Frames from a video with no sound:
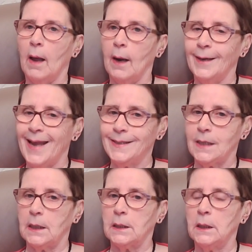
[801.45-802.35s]

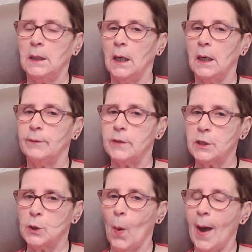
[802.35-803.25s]
leading, the
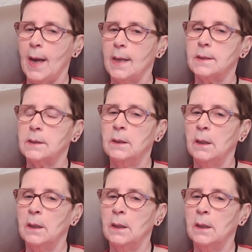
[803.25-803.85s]
squares,